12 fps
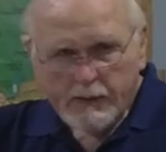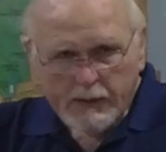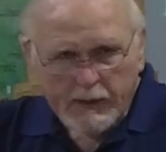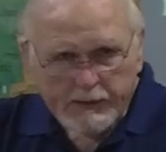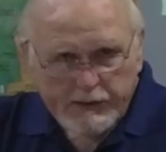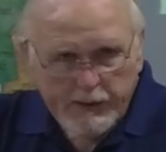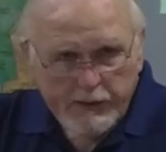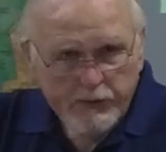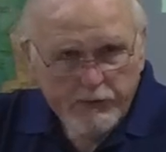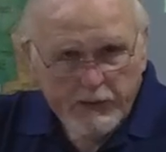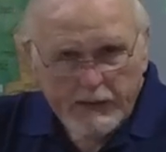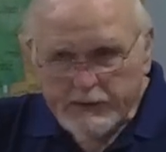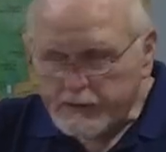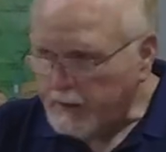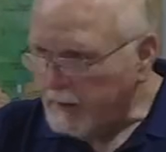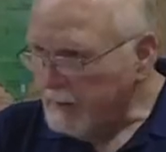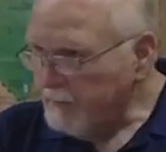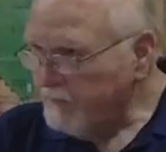It's
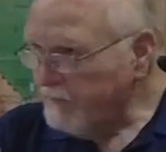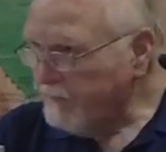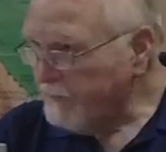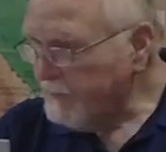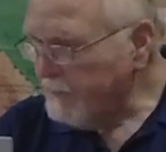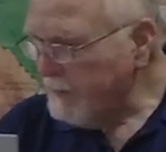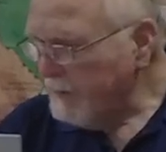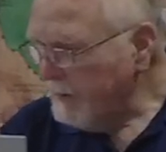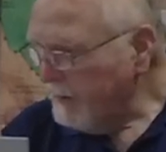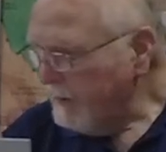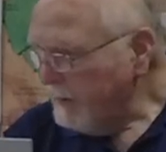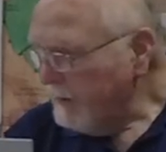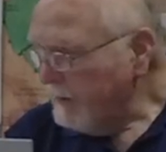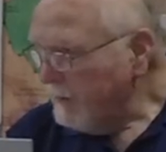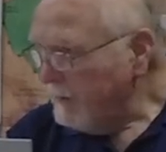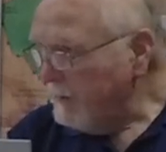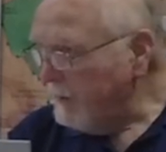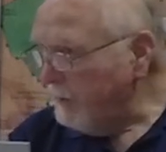interesting
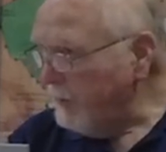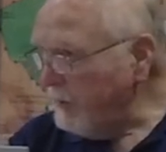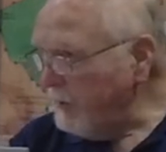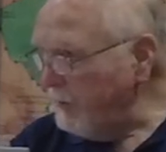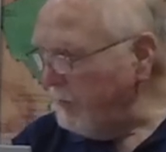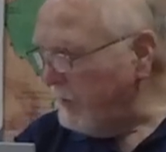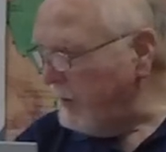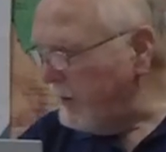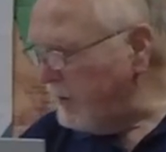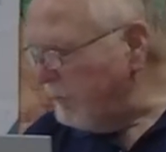that when you think